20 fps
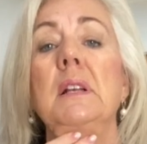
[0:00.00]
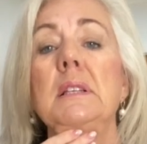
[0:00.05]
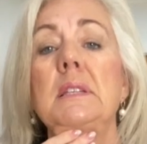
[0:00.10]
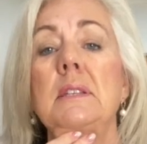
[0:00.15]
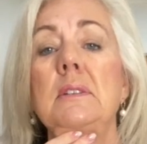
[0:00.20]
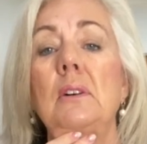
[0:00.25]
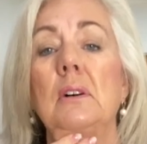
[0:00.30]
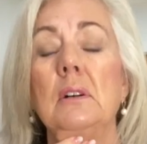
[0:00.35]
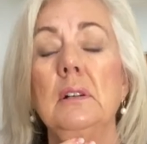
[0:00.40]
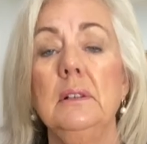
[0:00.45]

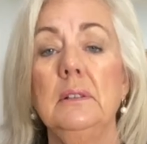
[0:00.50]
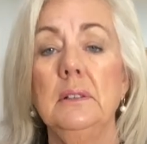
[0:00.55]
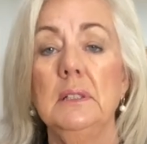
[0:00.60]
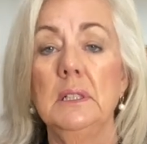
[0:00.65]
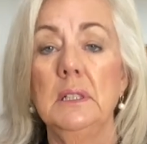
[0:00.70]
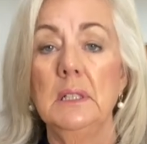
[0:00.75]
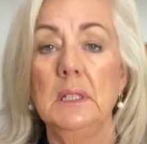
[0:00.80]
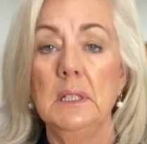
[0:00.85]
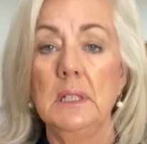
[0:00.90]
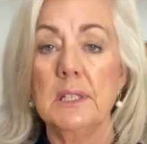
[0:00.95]
It's not
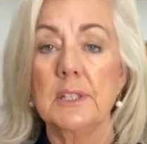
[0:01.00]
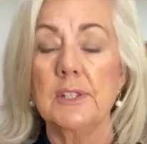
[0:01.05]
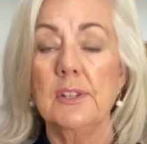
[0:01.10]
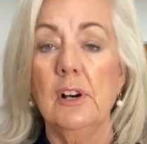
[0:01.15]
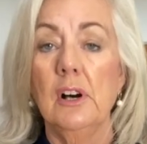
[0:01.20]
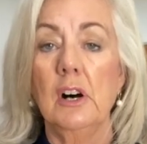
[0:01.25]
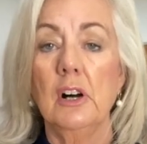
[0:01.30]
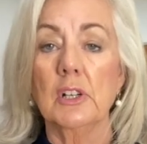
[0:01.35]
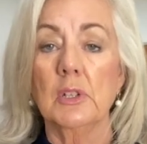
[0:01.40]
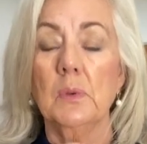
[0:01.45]

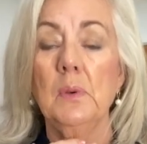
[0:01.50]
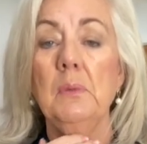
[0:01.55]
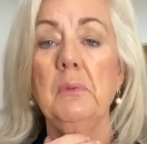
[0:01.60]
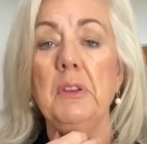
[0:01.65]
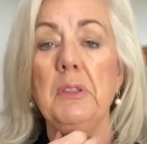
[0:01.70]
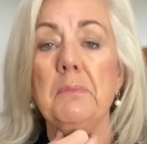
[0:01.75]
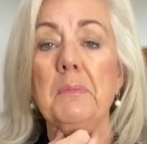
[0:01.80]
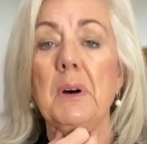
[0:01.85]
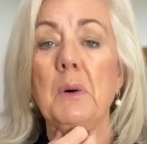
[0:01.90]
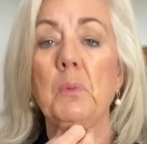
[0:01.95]
arguing
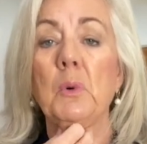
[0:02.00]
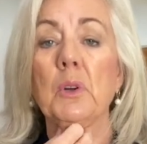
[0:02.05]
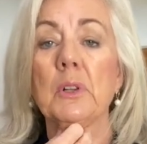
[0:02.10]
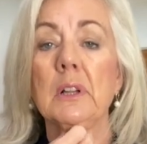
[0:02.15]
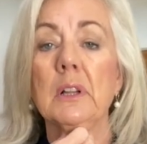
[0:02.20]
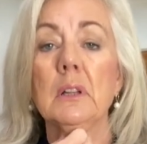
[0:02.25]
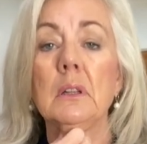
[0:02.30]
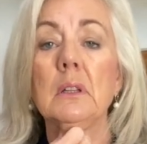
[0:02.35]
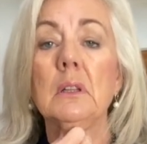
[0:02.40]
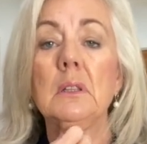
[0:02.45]
with my
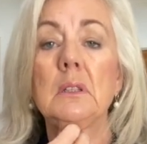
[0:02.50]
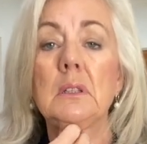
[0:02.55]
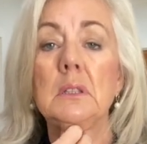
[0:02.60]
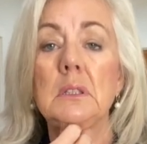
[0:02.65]
wattle.